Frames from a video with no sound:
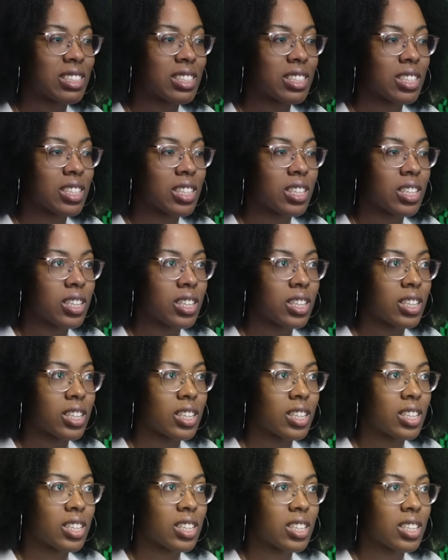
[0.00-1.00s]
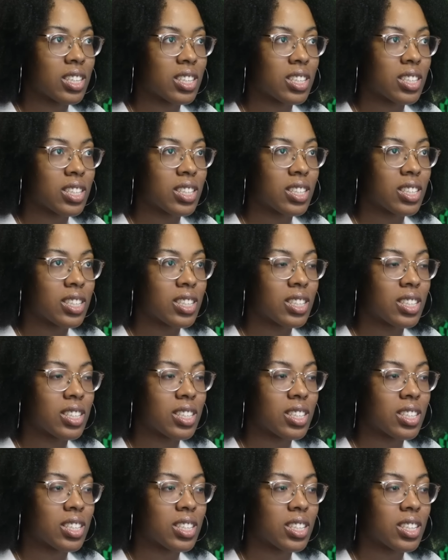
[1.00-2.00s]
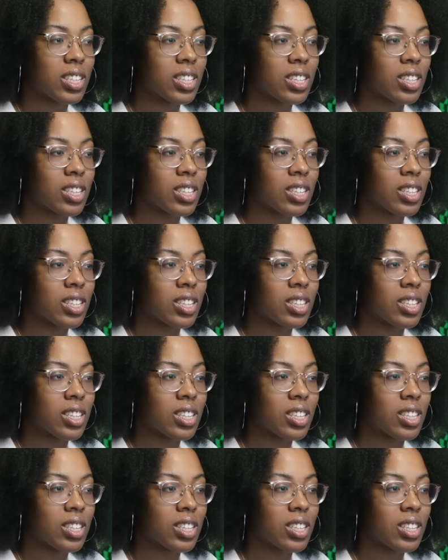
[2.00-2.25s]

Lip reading: (silence)